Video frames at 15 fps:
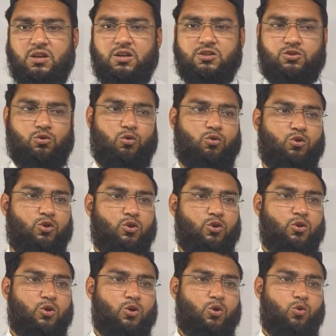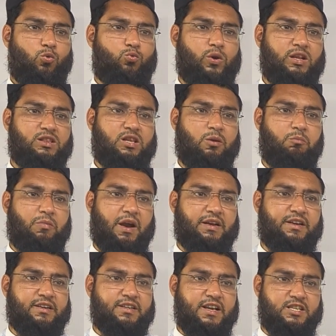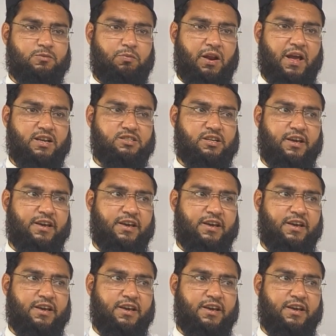So when the magnet is placed